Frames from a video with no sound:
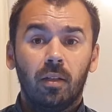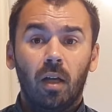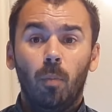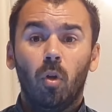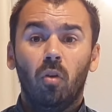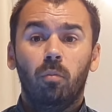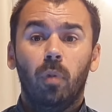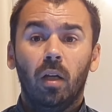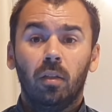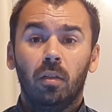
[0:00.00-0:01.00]
couple of
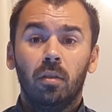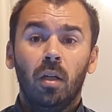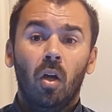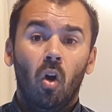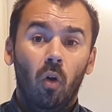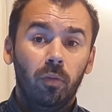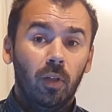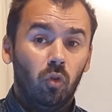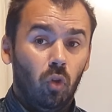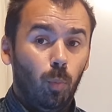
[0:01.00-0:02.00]
buttons on
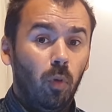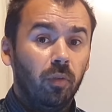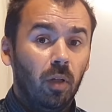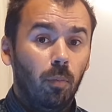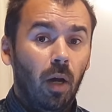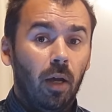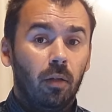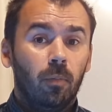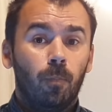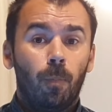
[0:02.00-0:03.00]
the top of the bar.
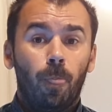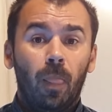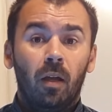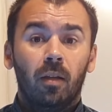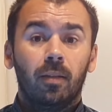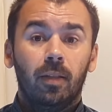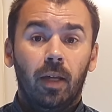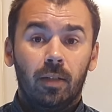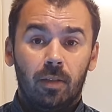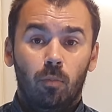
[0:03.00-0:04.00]

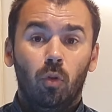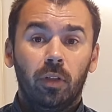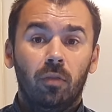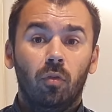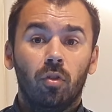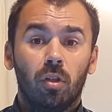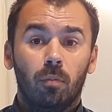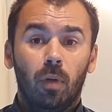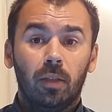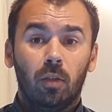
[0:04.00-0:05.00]
There's a
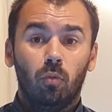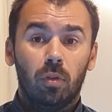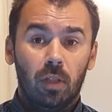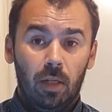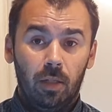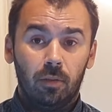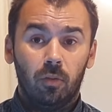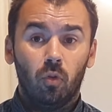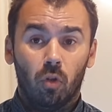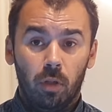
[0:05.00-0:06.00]
multifunction button to
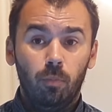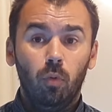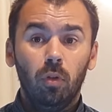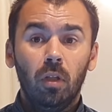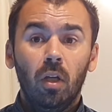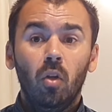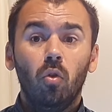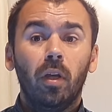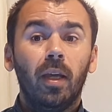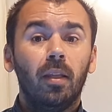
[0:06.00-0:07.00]
select your input.
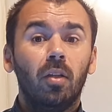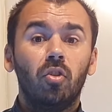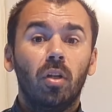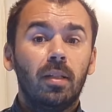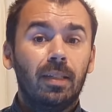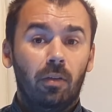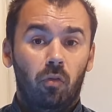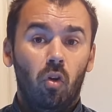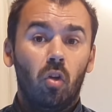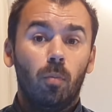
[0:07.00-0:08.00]
You can adjust the
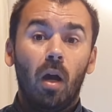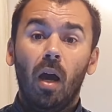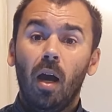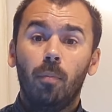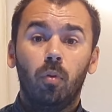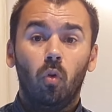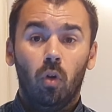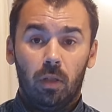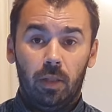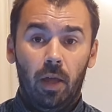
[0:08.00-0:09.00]
volume up
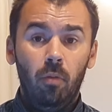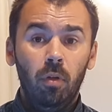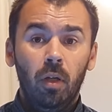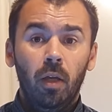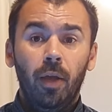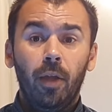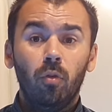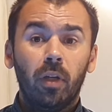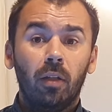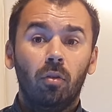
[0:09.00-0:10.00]
or down, and
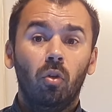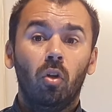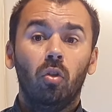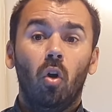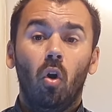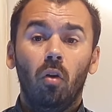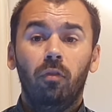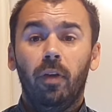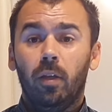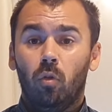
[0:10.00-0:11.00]
you can turn
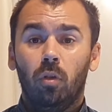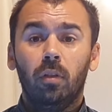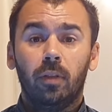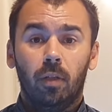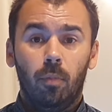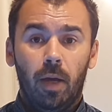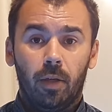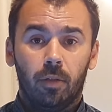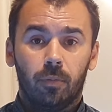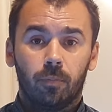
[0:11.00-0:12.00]
off and on the mic.